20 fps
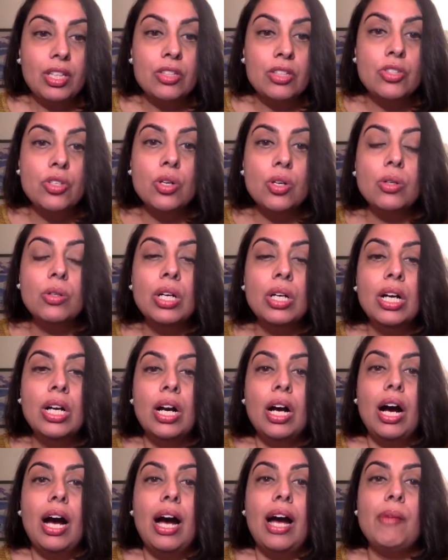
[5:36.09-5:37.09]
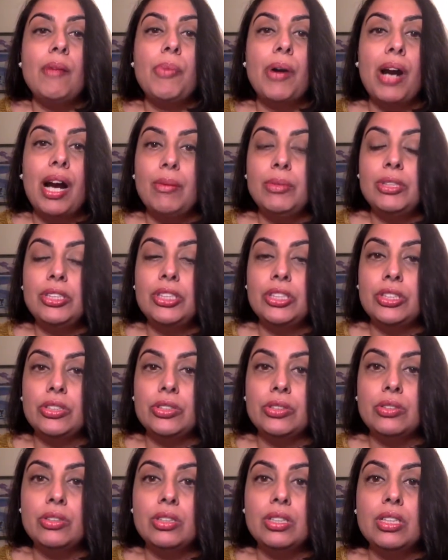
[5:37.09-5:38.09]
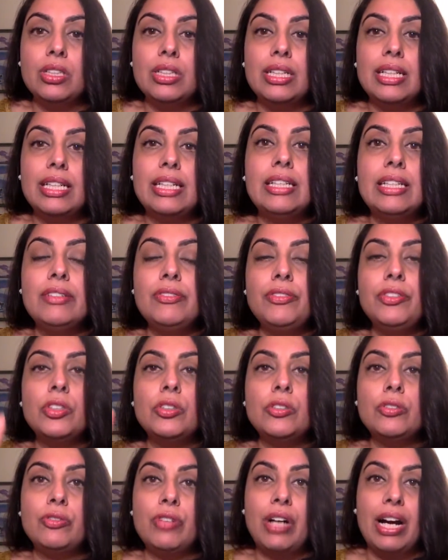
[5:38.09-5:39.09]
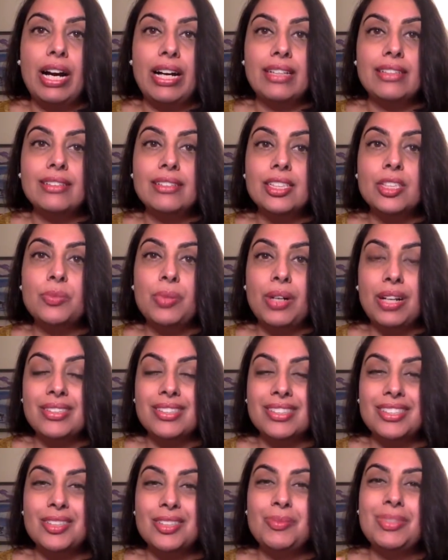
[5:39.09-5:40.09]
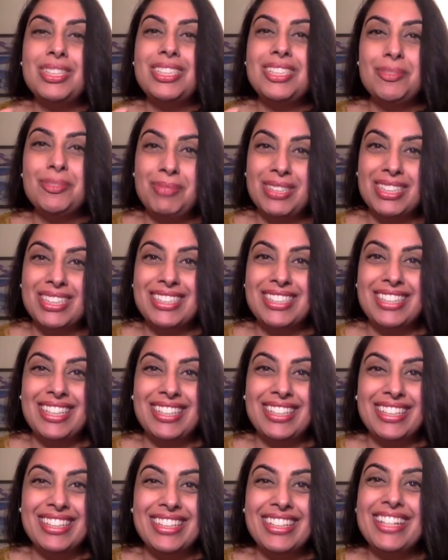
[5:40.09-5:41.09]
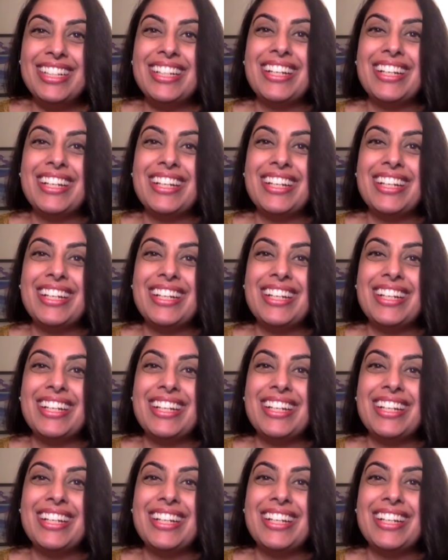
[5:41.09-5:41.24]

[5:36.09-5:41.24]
So I promise you, if you find this process to be debilitating